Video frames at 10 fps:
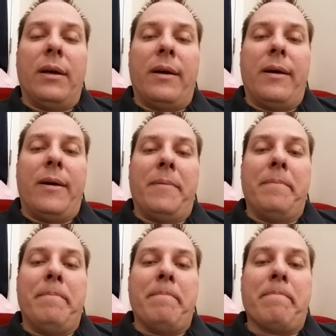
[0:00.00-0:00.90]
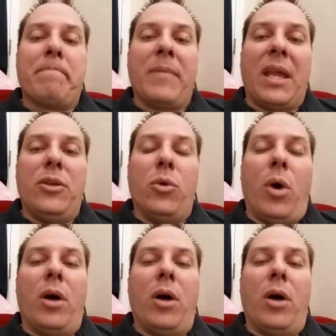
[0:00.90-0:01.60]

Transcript: Um, you